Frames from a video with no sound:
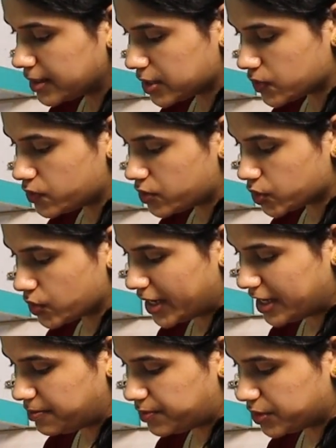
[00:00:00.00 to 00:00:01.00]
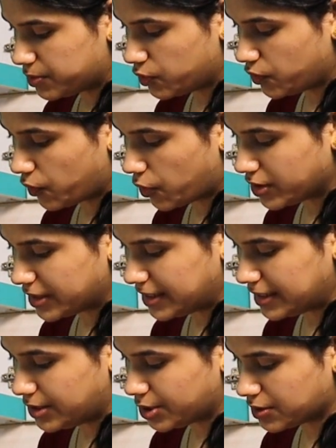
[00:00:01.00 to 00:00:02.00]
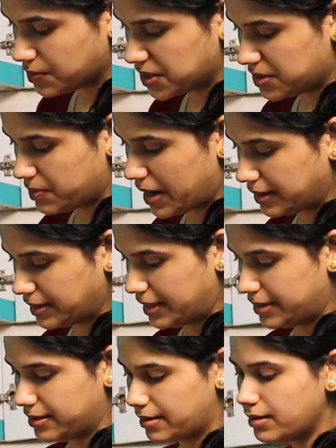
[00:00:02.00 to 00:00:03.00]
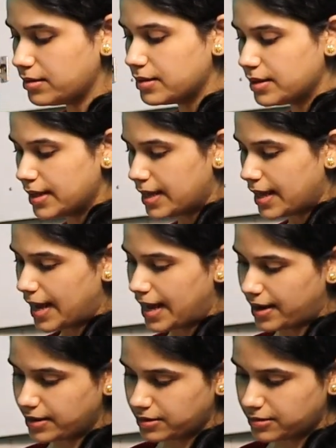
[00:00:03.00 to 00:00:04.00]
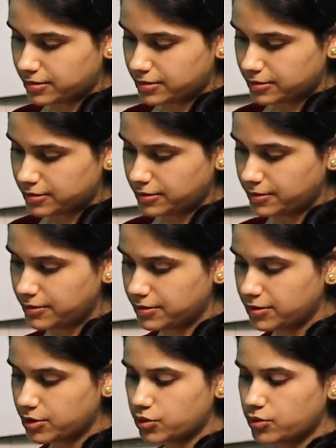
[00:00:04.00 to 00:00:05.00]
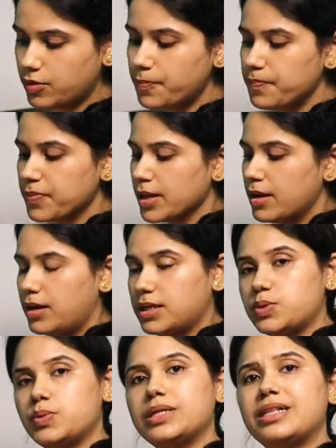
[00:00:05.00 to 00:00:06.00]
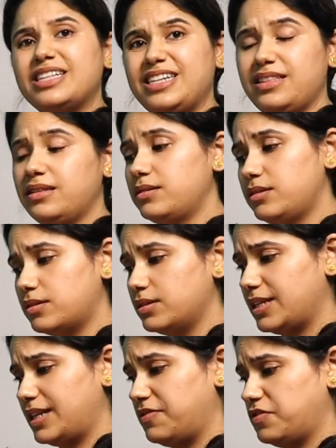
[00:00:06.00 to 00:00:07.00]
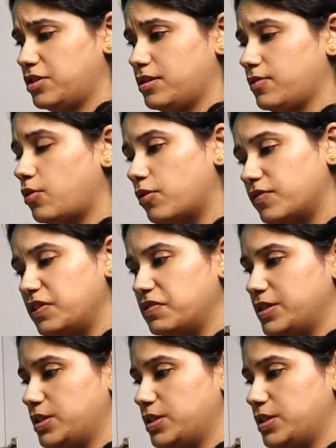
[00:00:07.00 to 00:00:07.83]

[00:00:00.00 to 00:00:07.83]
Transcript: This will also help remove all the germs and bacteria, and uh, you know, it will clean the dirt and everything off the